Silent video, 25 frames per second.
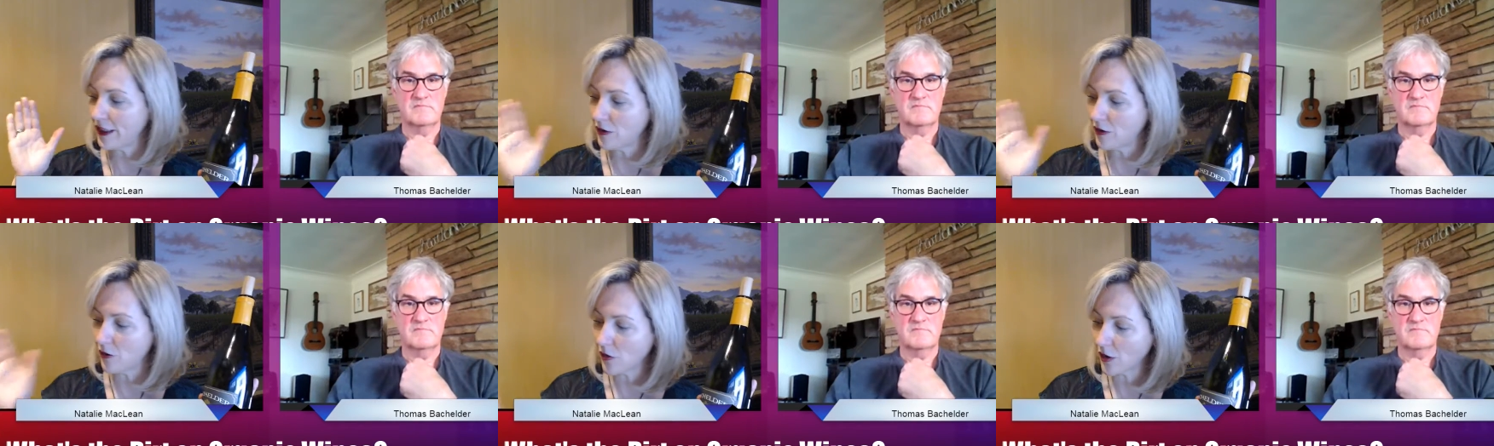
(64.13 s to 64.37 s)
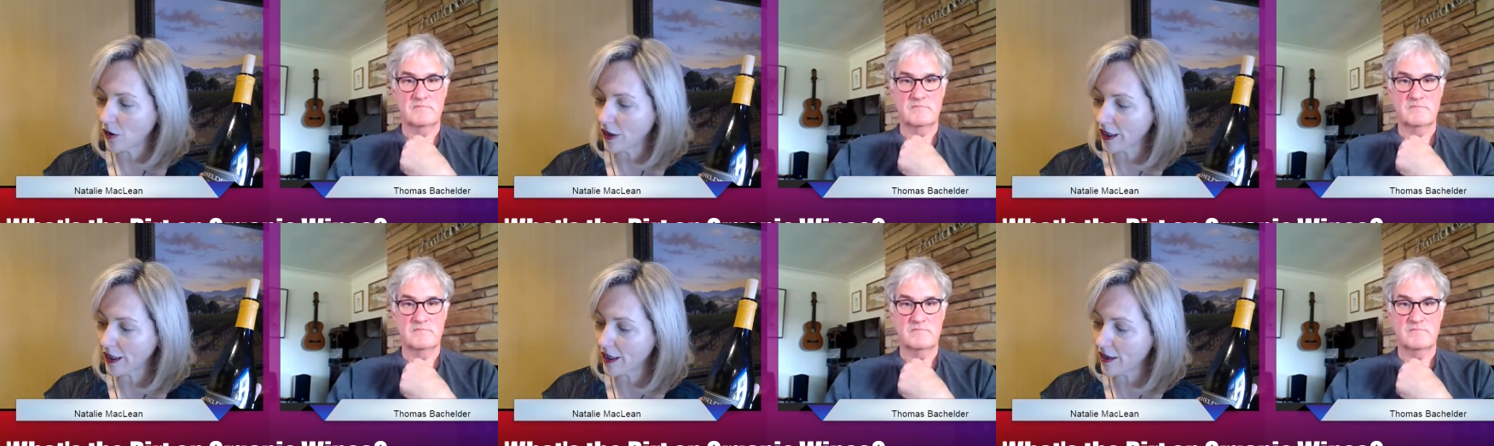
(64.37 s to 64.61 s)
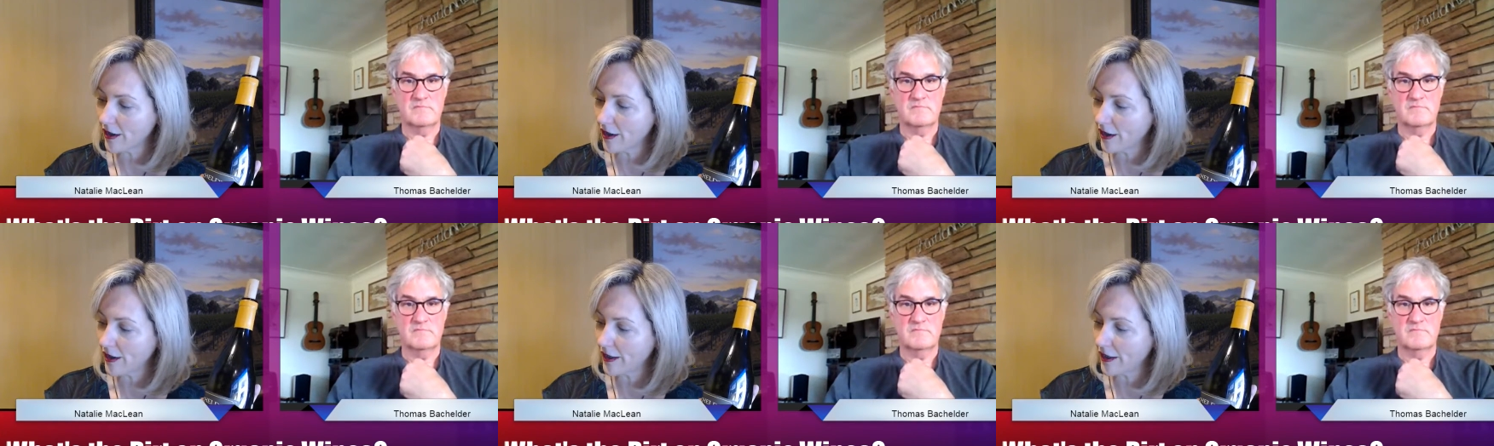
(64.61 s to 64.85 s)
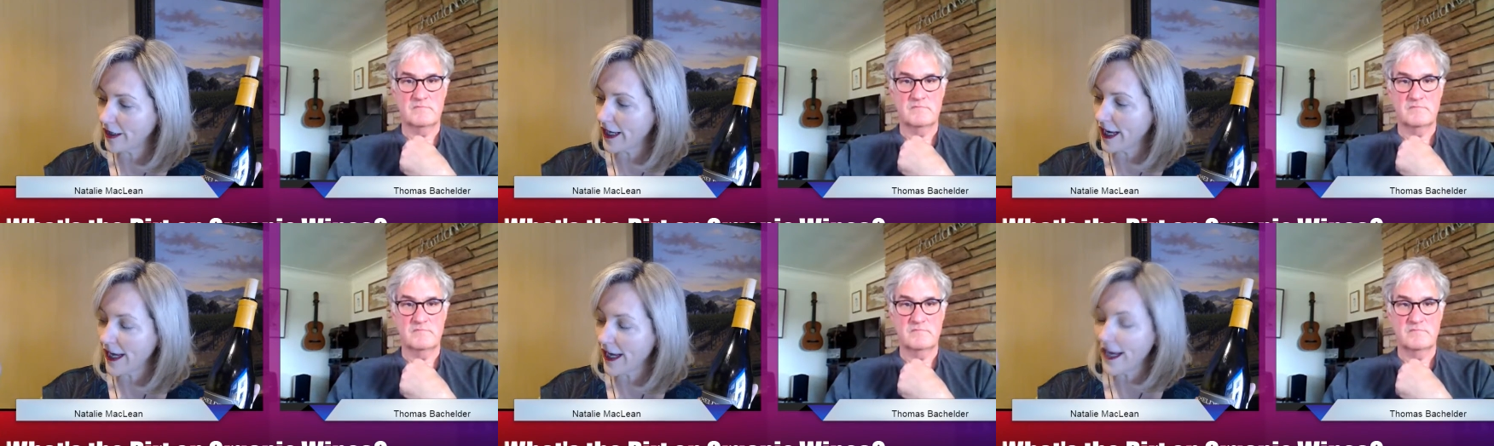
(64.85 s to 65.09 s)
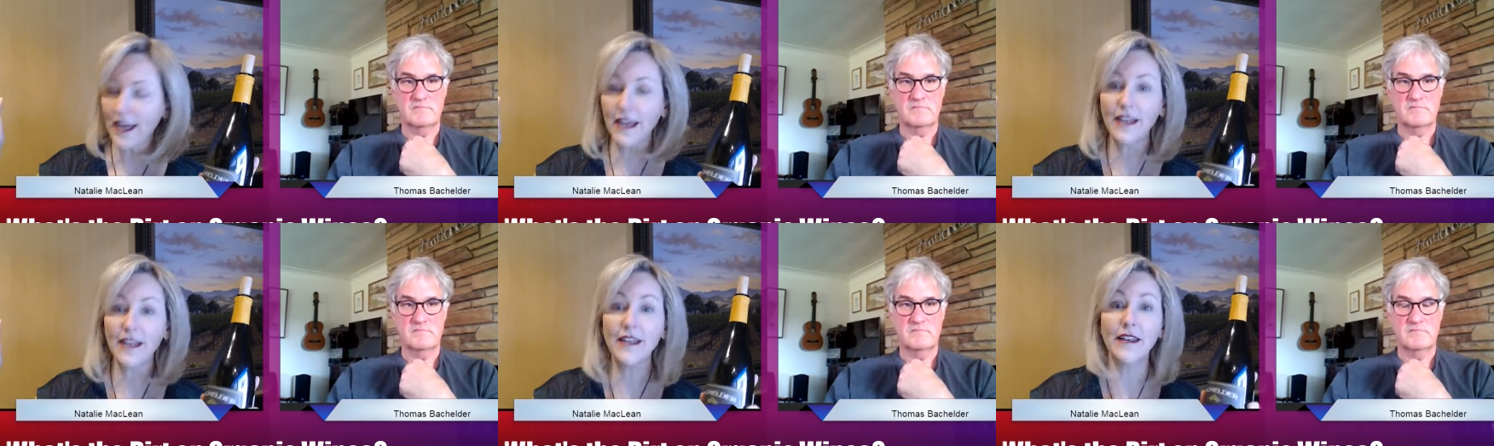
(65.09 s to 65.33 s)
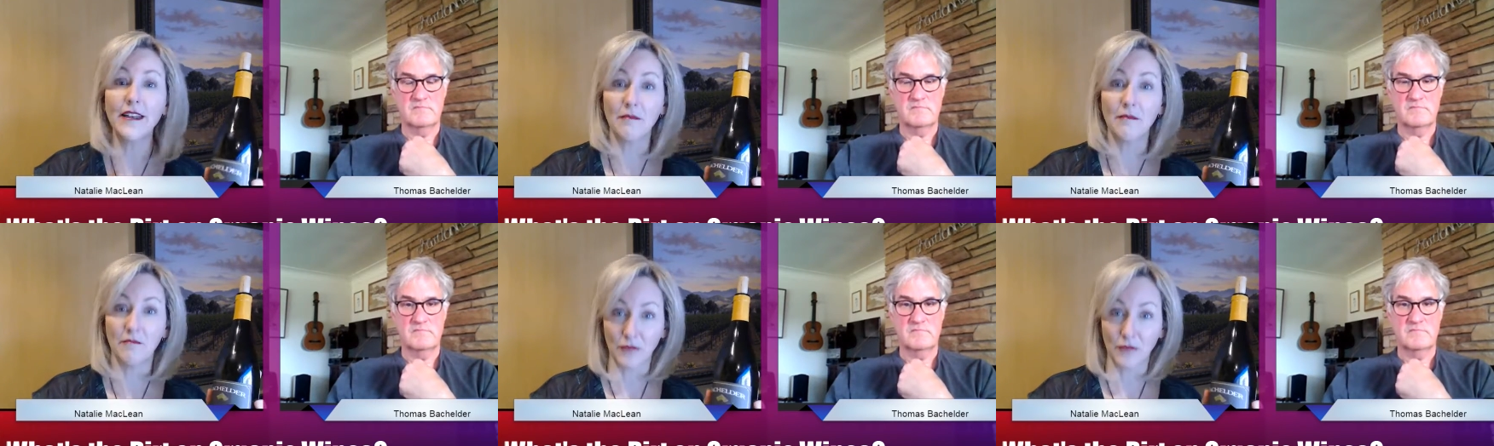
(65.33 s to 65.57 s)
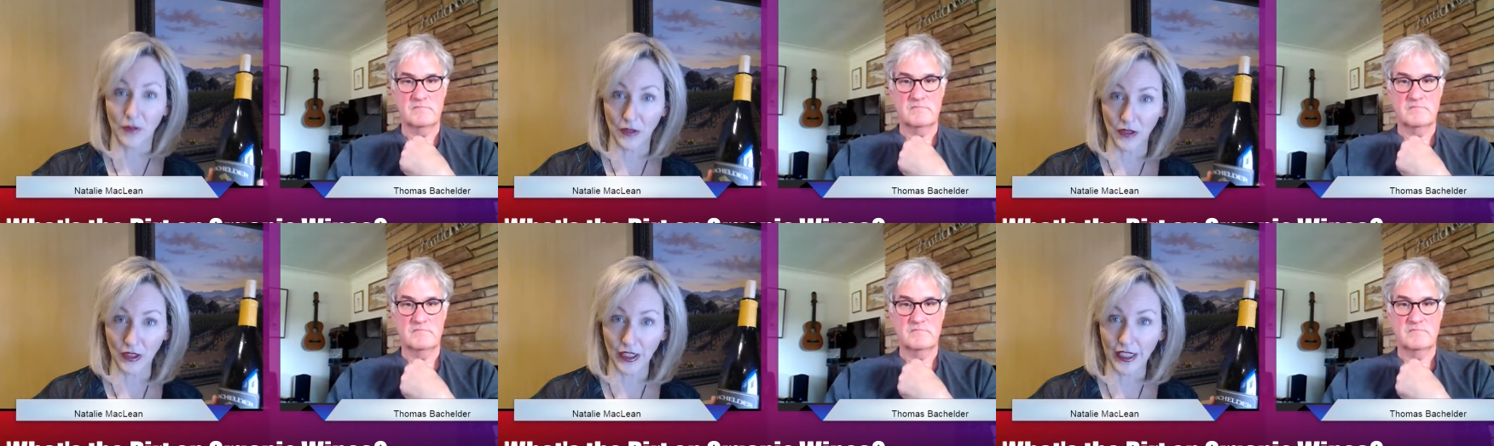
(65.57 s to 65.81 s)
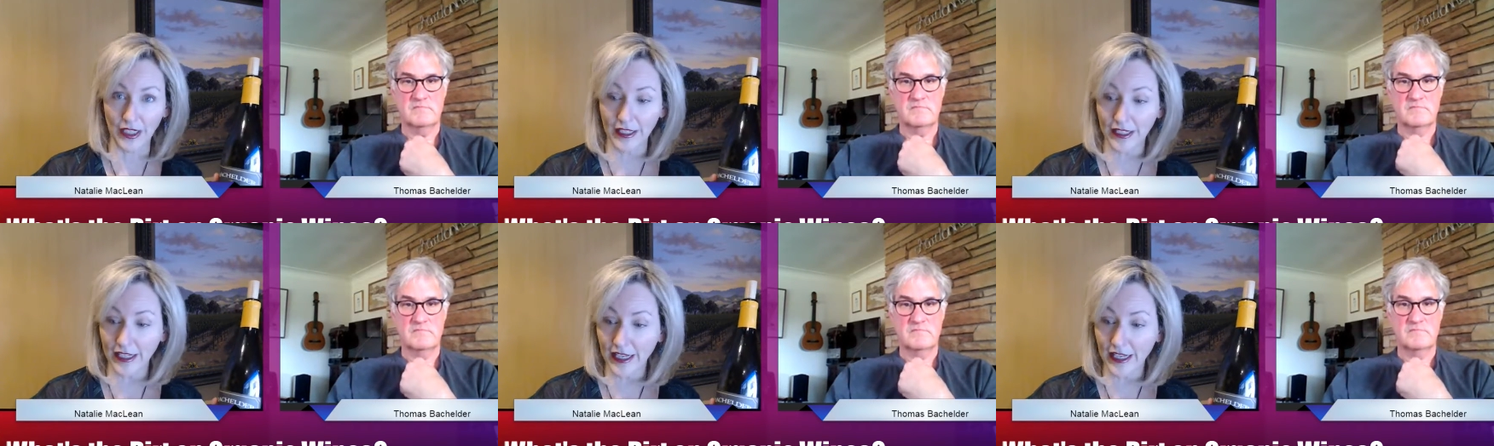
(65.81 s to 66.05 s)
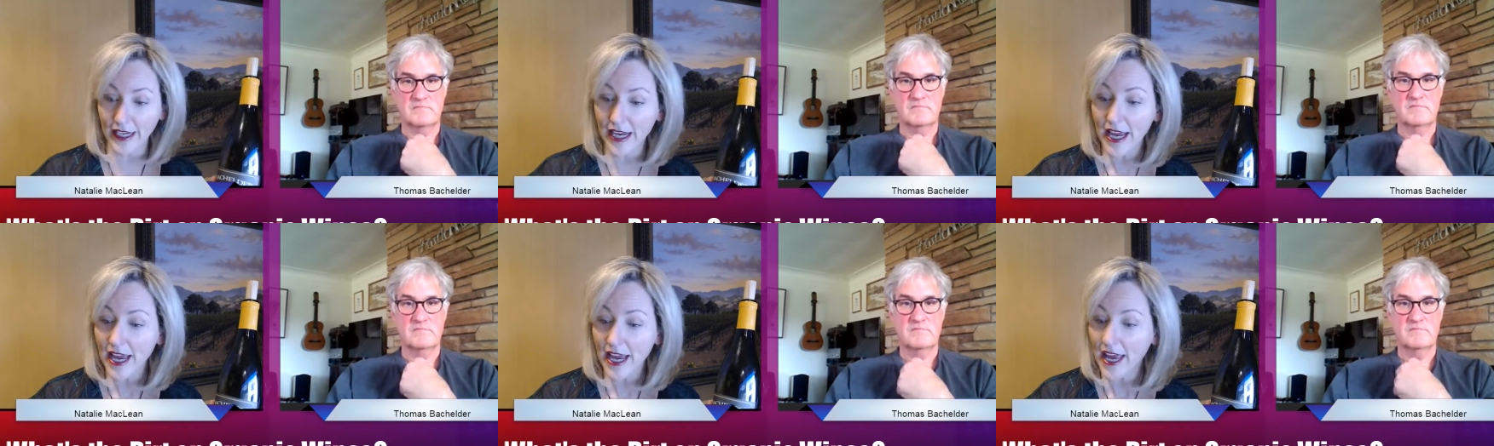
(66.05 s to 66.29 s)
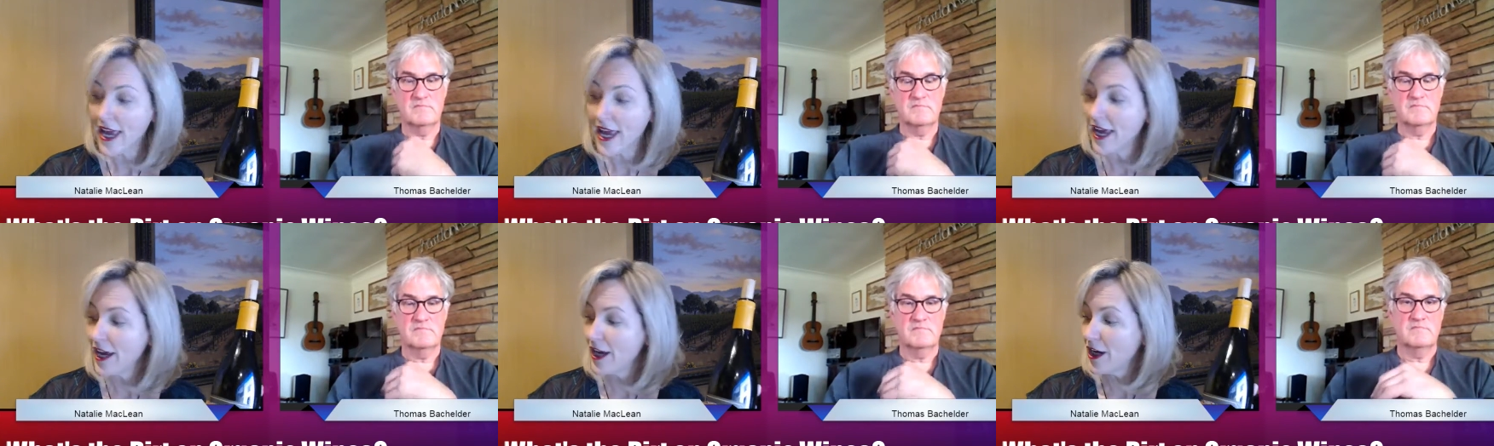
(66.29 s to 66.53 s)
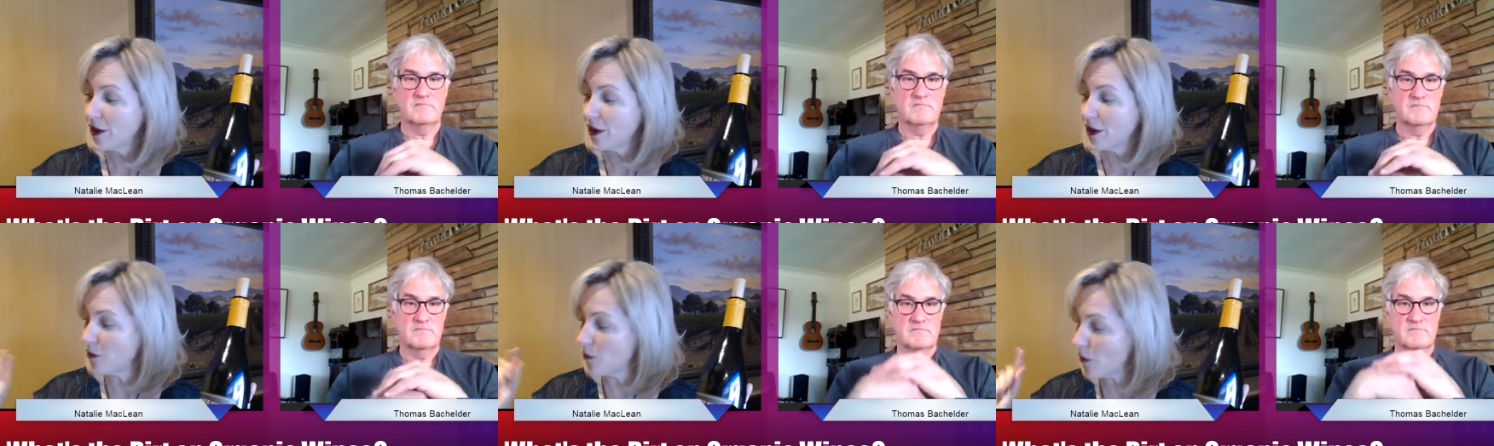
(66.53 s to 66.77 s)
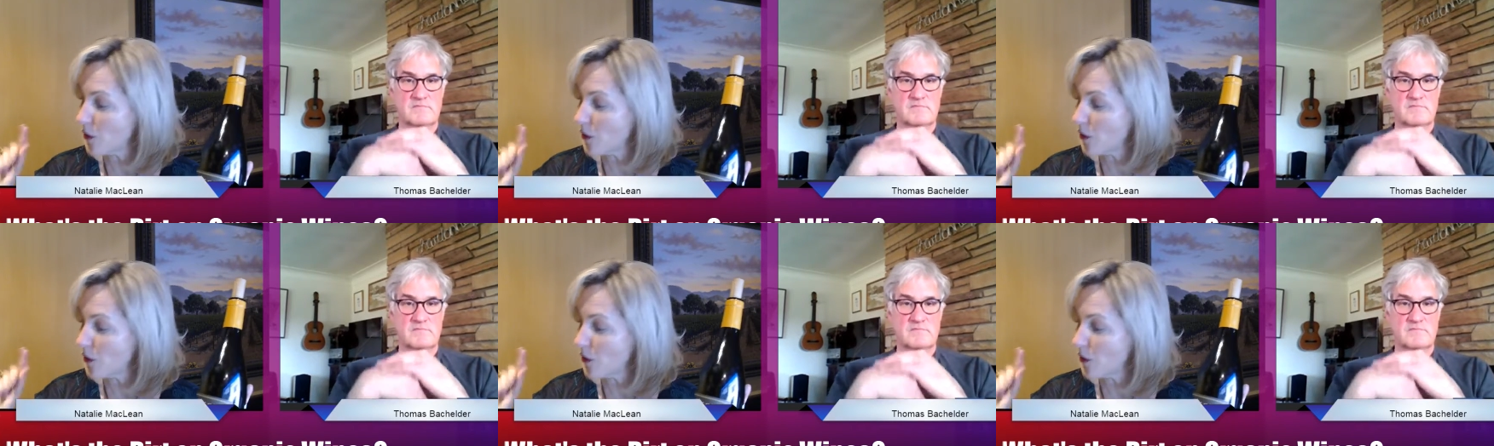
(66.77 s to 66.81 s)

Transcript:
Speaker 1: Oregon and in Burgundy. You